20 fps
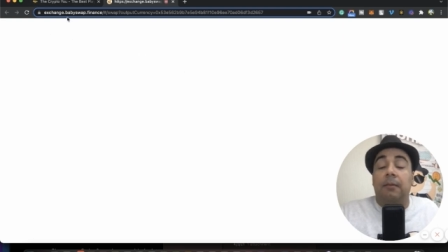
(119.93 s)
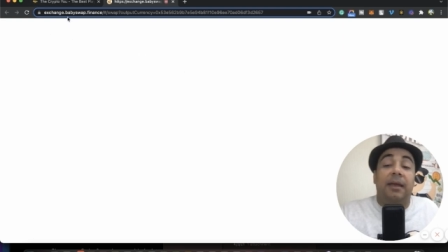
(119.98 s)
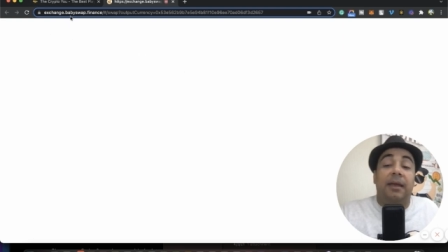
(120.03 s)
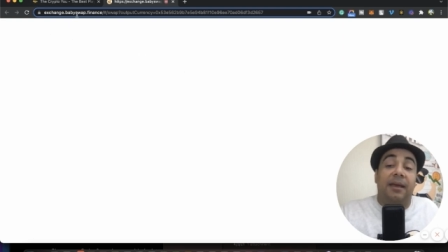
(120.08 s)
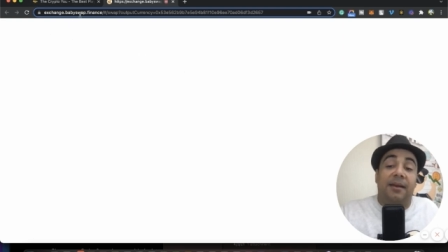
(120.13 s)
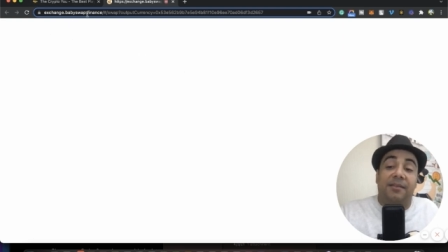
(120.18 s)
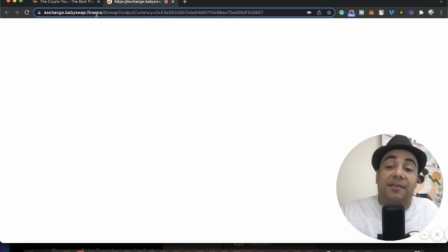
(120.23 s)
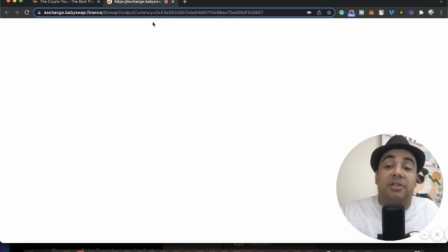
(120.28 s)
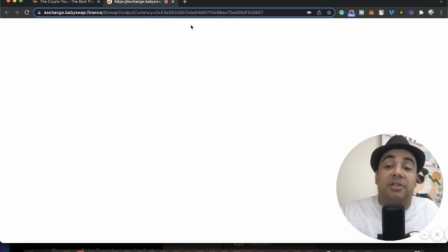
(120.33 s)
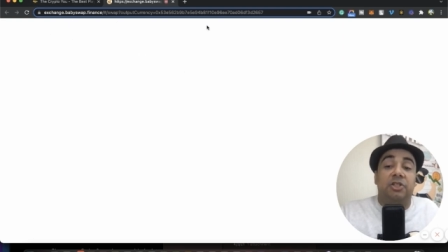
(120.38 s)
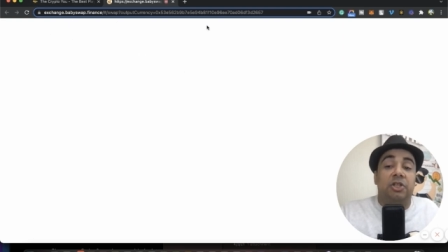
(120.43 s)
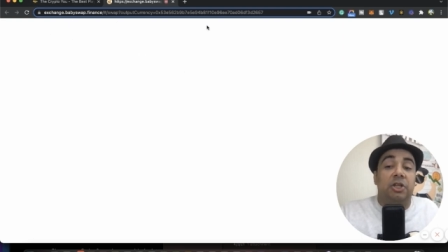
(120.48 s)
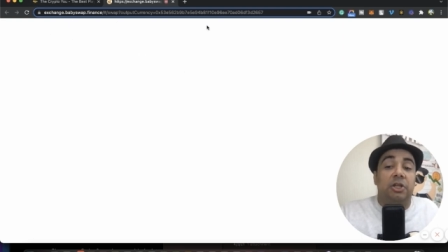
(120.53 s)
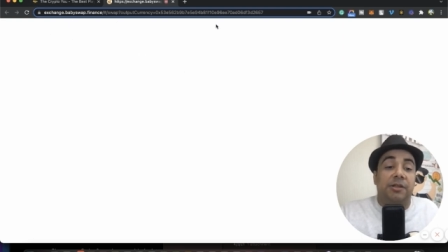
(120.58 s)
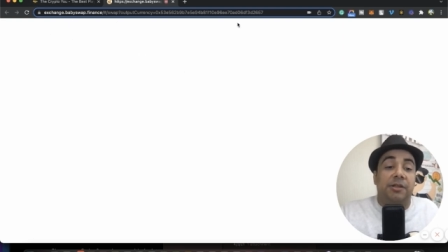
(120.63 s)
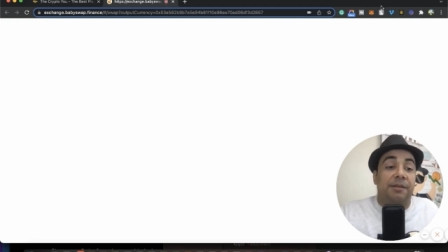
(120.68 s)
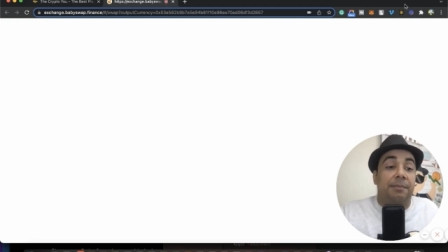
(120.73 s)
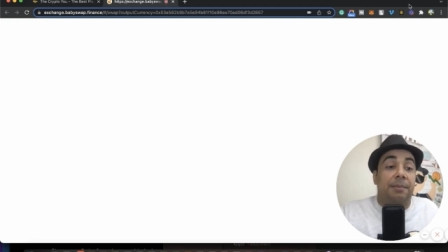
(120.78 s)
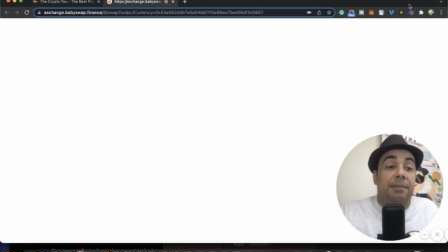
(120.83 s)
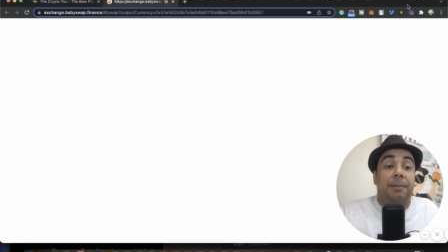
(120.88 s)
the
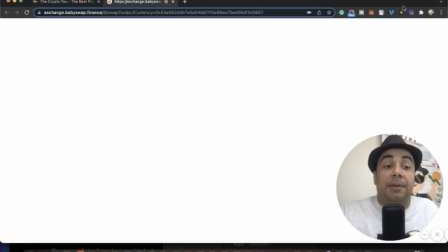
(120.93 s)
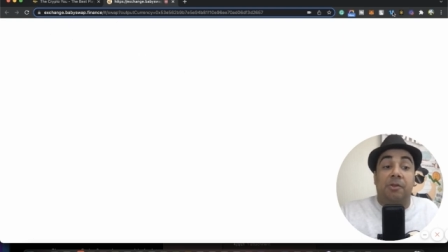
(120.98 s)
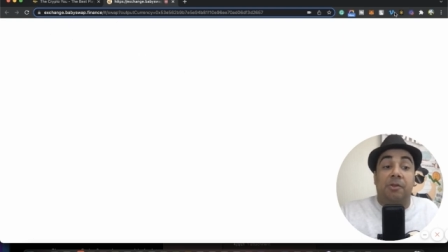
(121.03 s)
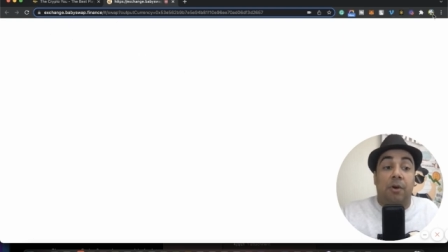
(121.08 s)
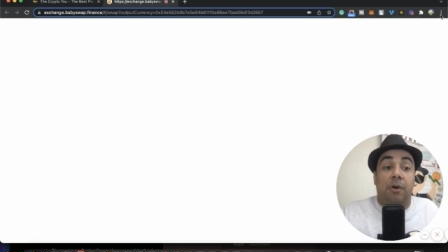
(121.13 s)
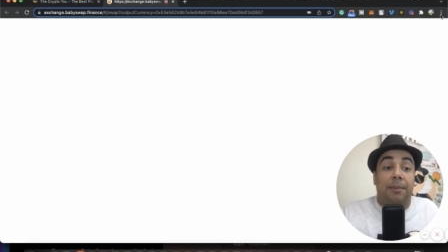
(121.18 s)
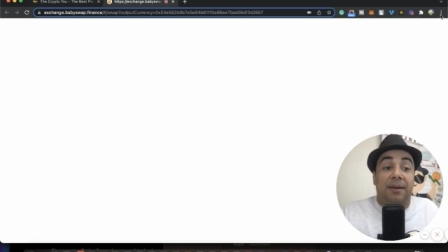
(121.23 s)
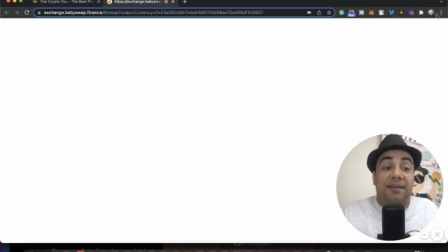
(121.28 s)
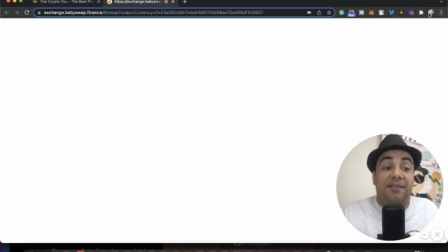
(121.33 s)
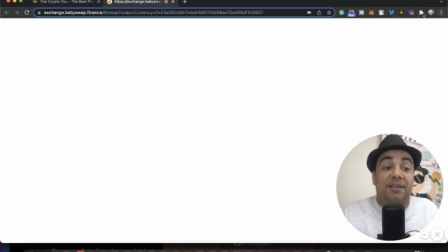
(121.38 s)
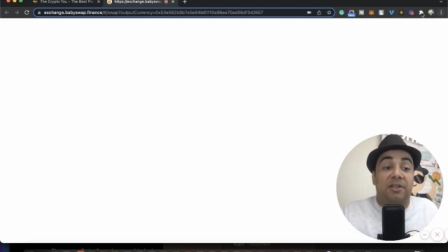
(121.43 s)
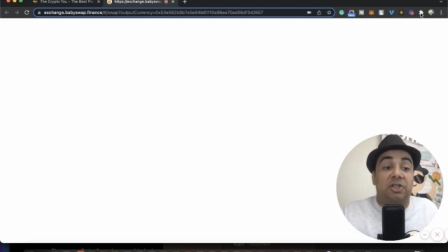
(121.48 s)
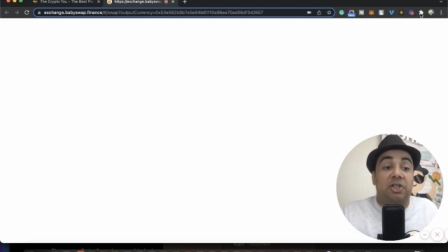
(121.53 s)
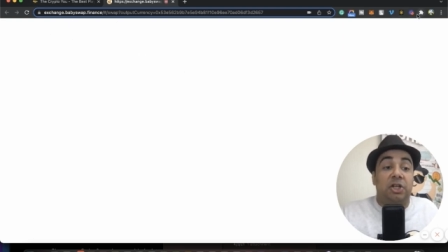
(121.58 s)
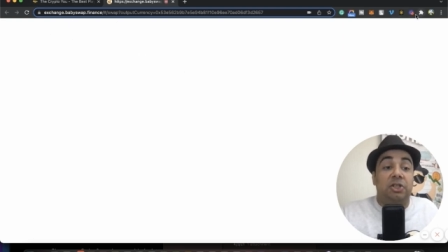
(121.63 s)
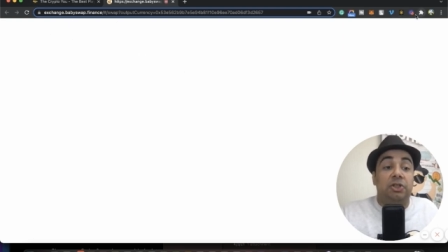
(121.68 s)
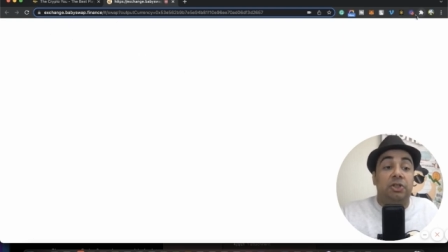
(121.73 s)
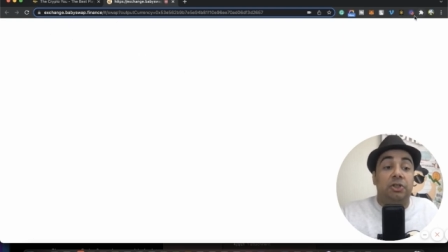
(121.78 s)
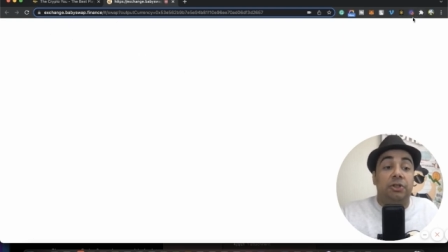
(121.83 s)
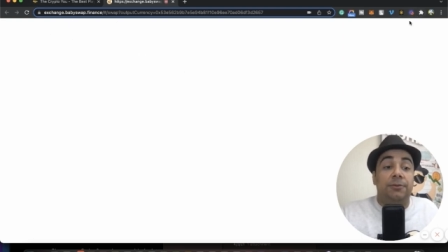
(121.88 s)
BabySwap
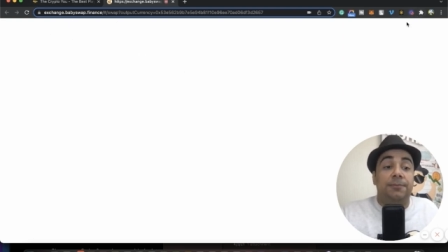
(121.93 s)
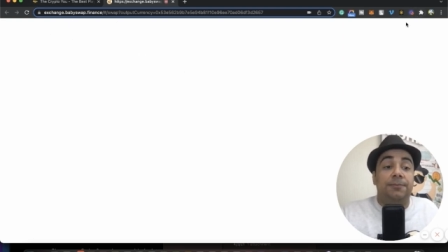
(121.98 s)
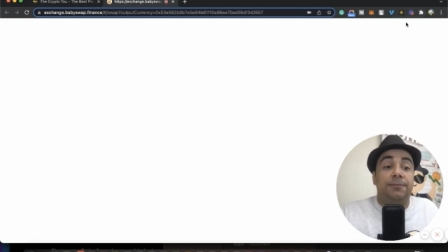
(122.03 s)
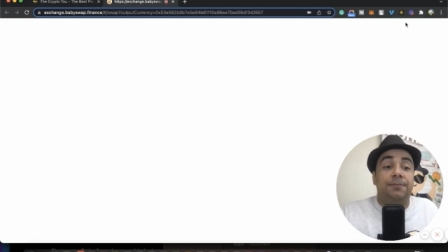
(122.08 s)
exchange.